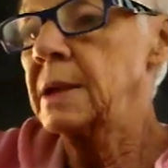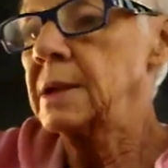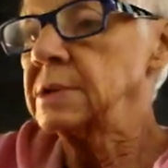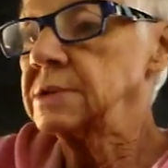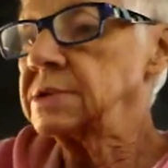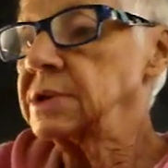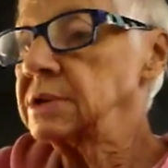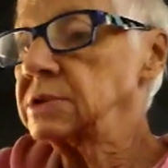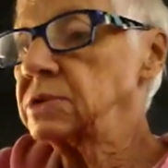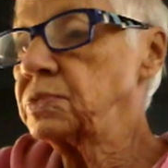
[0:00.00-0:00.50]

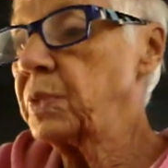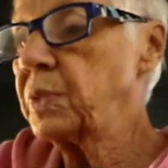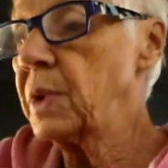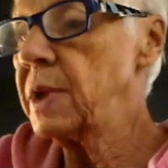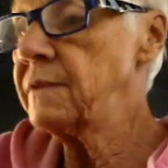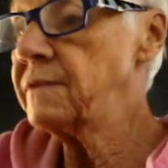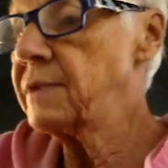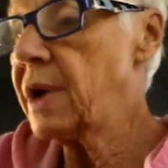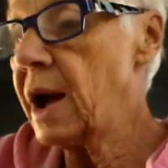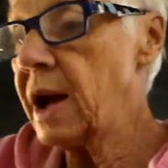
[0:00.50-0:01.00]
since
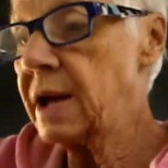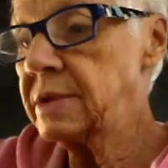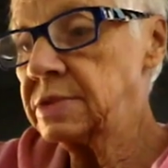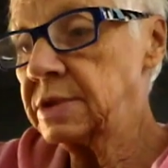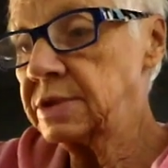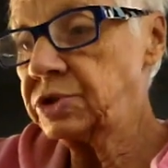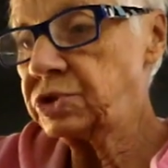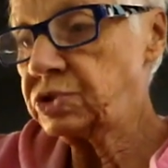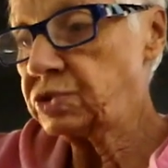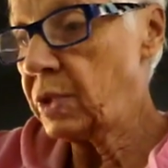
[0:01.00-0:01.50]
we've gotten
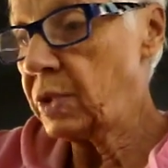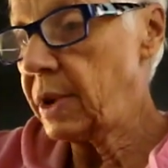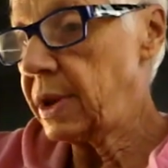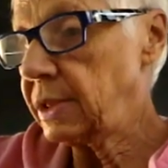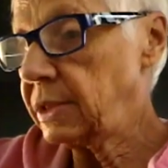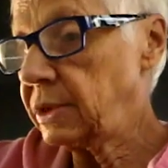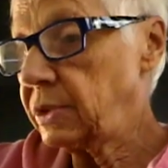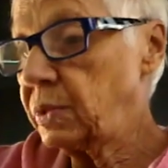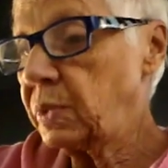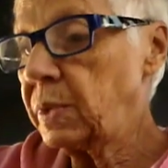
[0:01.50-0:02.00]
this
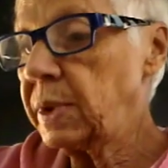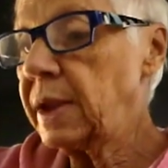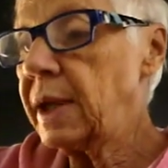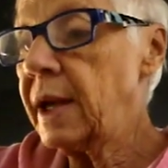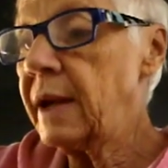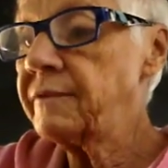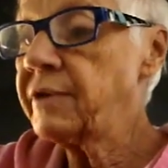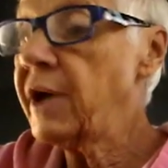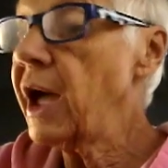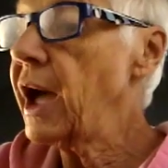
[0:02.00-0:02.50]
trailer, we
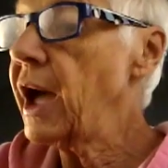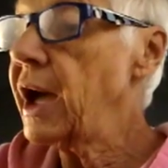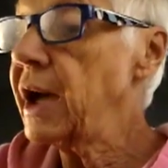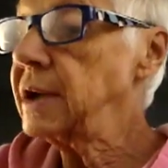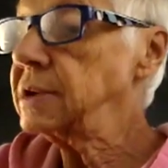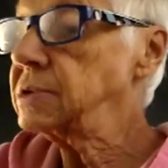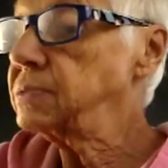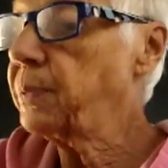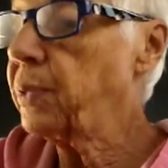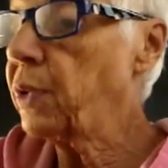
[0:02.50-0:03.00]
have
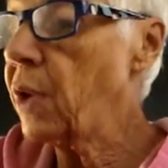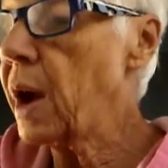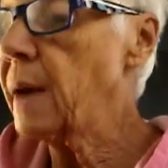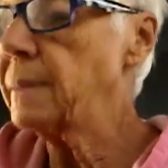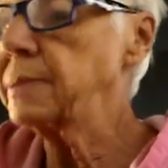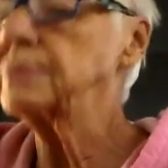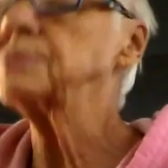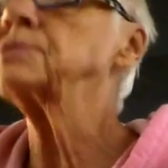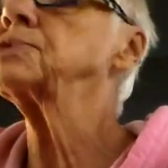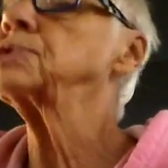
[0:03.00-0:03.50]
had
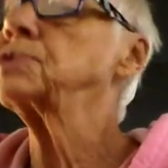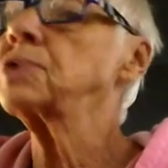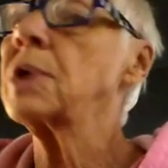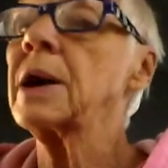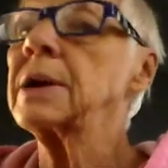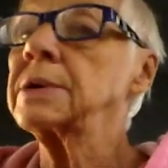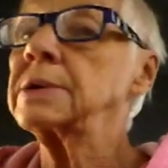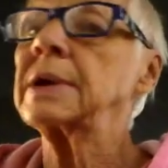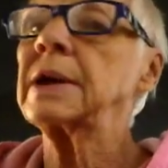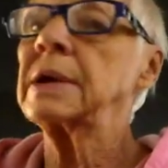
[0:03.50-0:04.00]
problems
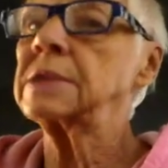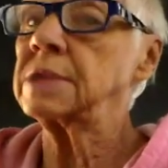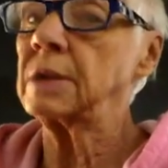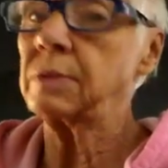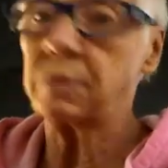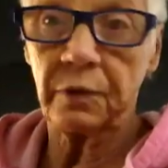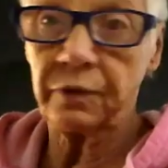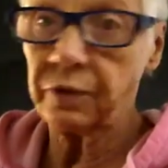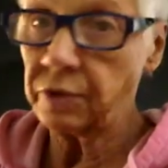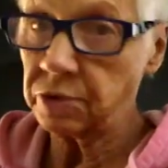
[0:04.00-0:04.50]
trying to get
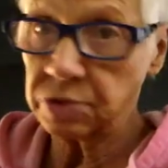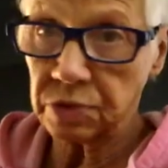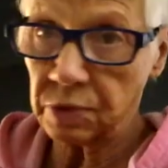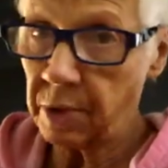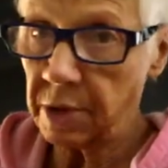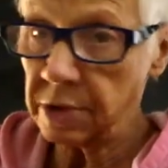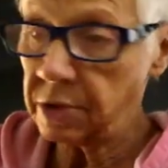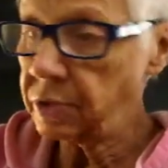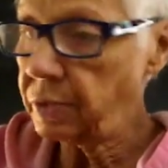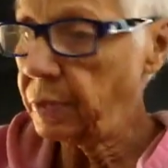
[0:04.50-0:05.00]
the
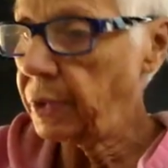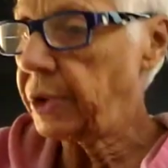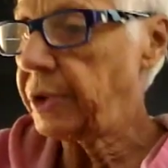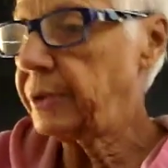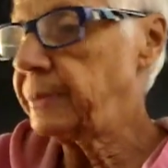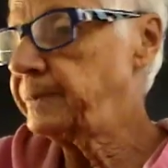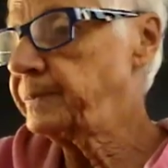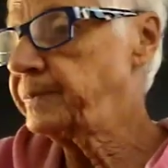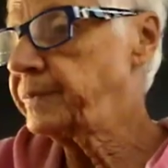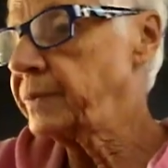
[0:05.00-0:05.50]
refrigerator to
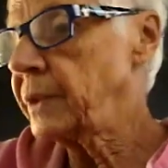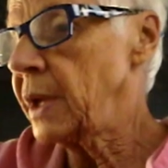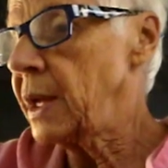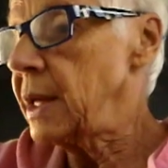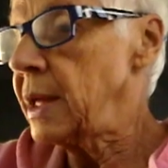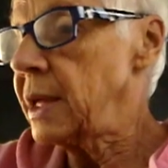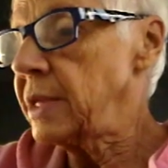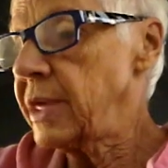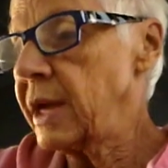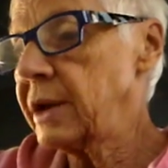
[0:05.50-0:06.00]
work.
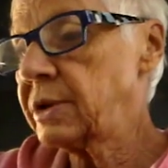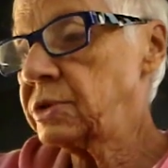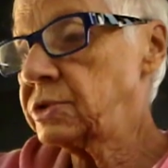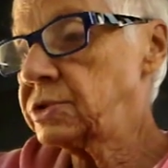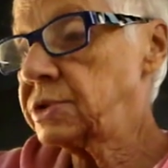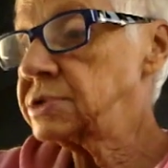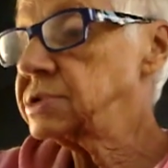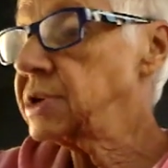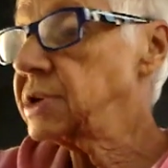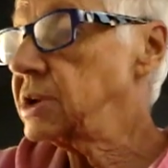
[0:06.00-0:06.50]
Thank
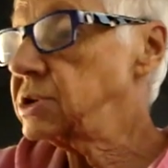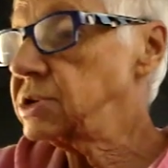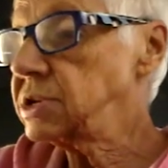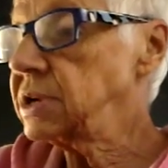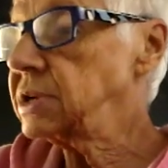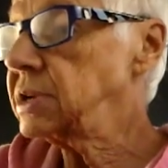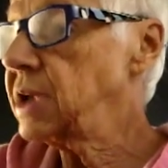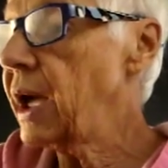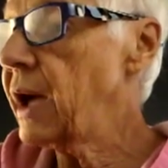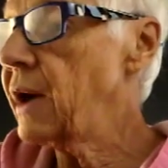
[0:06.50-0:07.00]
goodness I
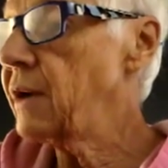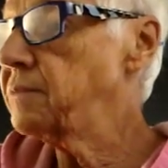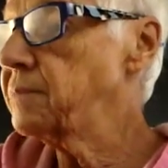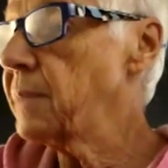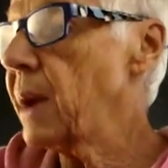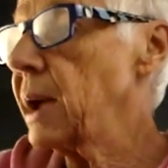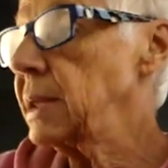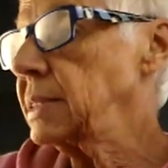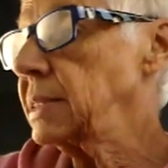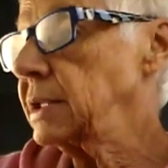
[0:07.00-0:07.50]
did have
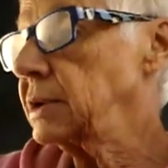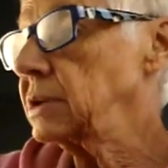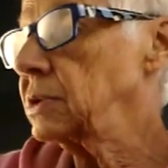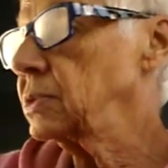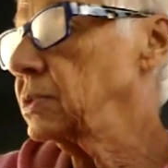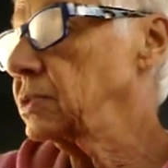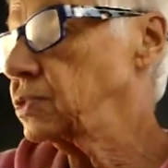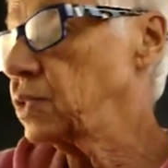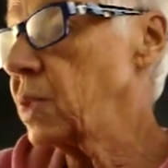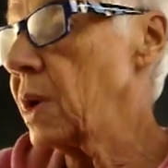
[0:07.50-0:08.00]
my
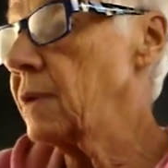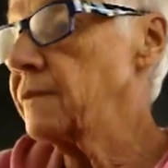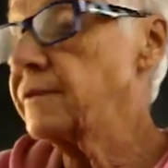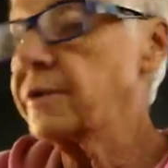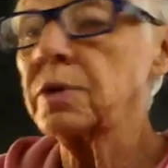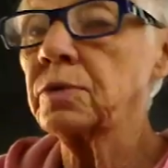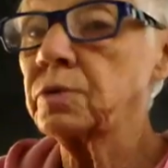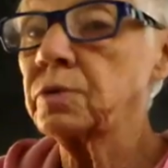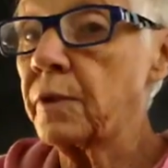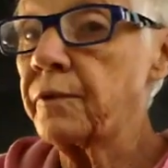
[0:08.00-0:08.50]
little 12
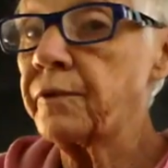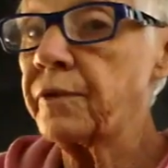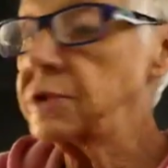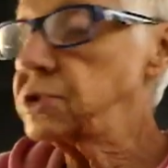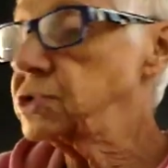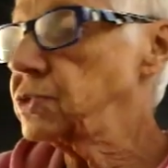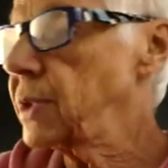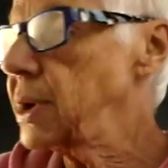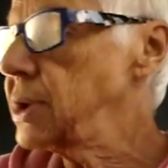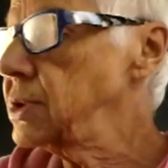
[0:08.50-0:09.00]
volt
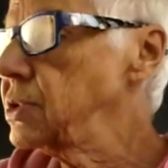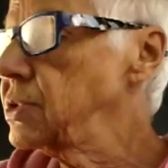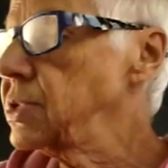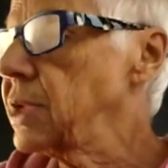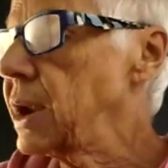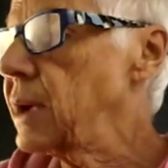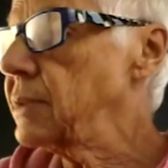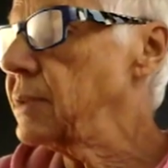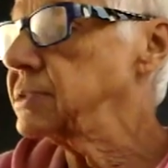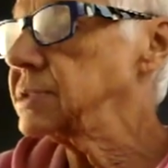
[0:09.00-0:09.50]
refrigerator
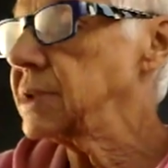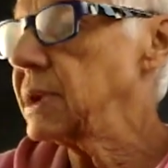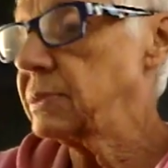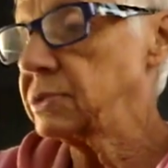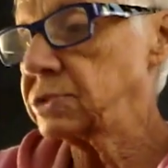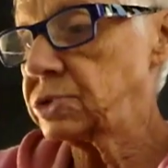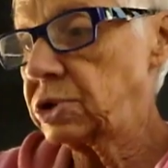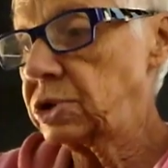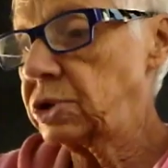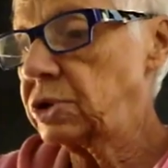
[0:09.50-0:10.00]
that I was
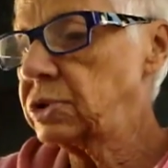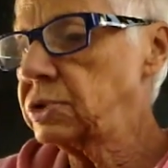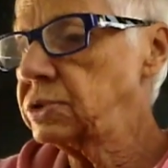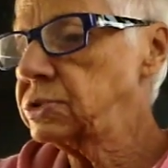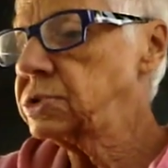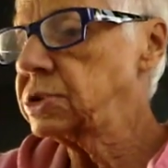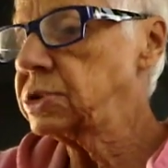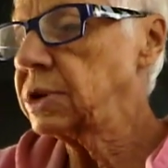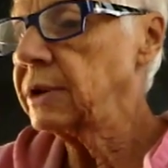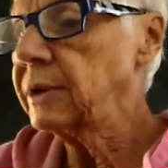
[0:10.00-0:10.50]
able to
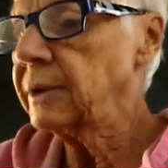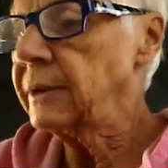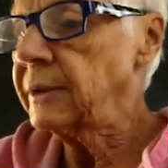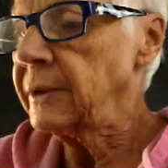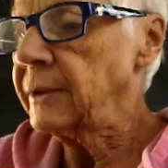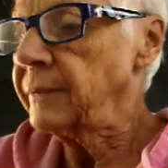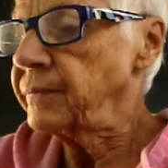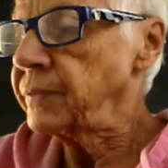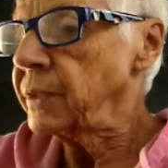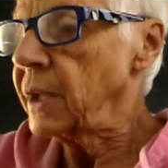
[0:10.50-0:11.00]
use.
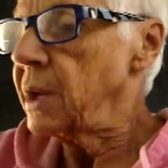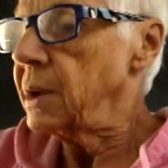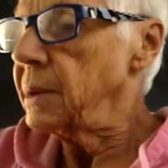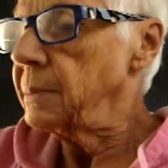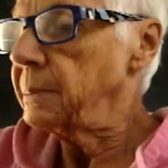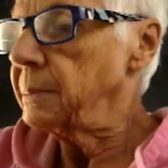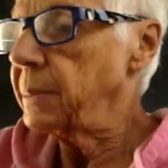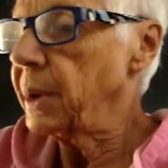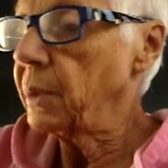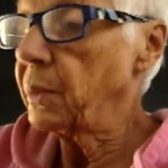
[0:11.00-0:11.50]

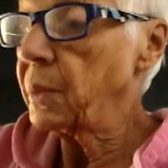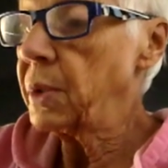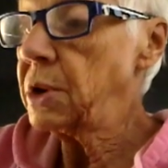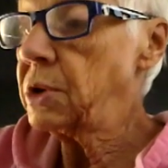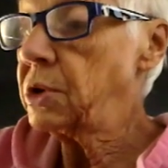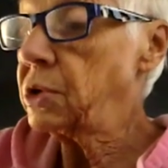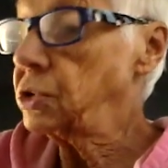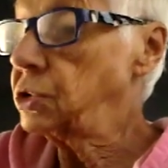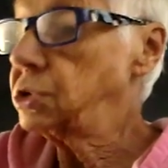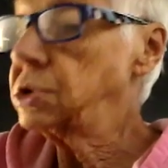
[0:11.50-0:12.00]
But we
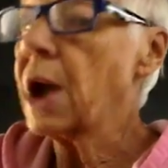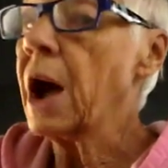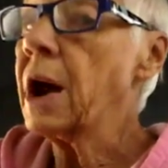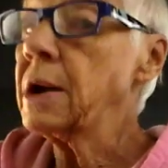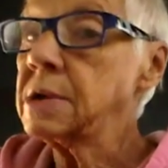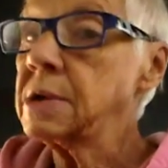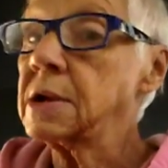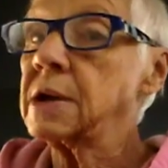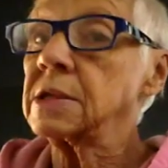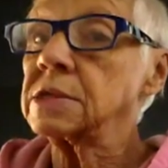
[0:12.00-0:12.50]
could
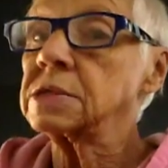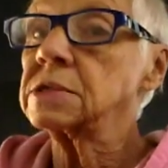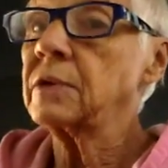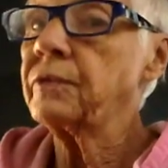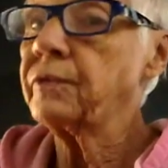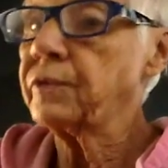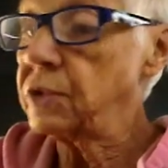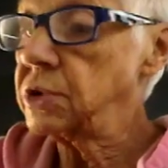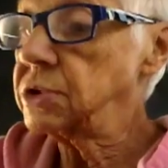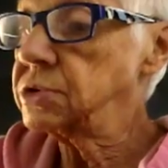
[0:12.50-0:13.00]
not get the
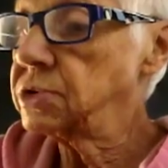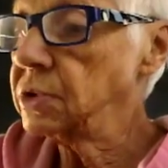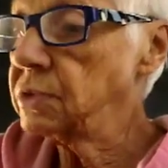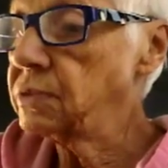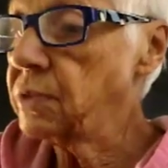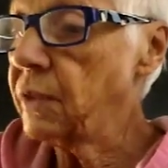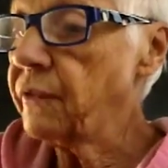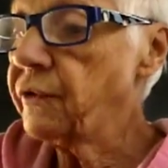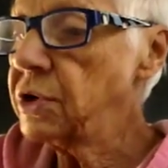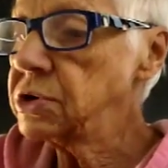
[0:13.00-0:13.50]
freezer
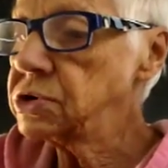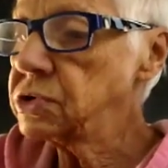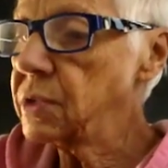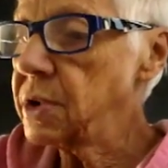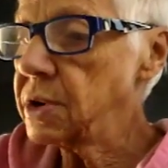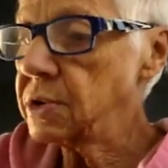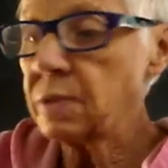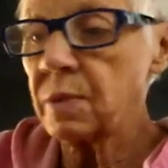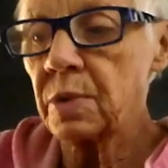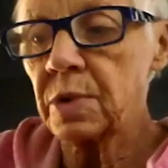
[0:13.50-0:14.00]
and
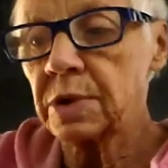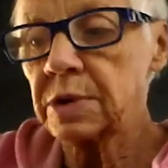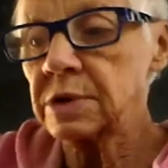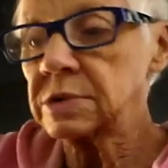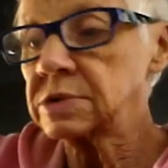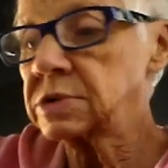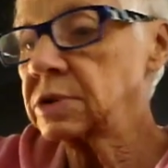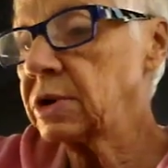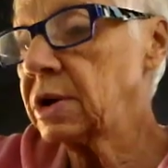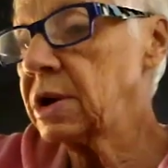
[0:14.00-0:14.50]
refrigerator
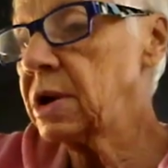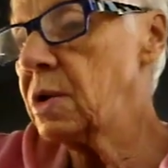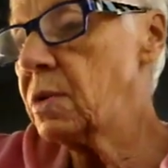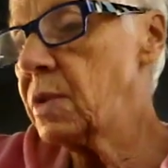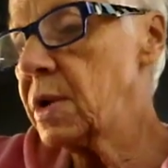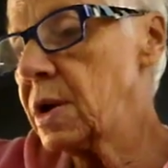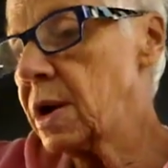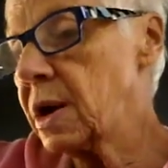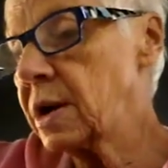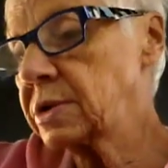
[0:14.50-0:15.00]
working. So here
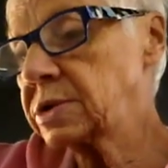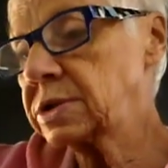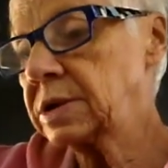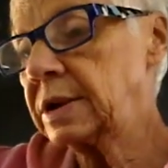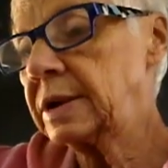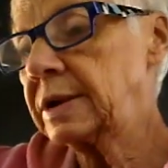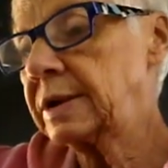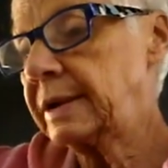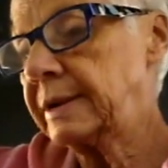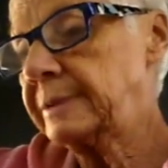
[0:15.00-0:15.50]
we are
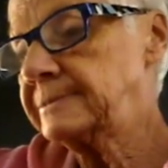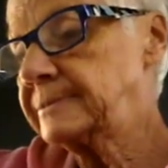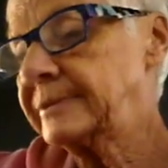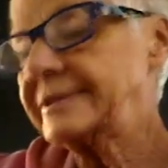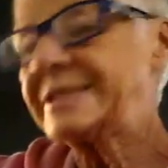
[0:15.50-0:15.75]
thinking,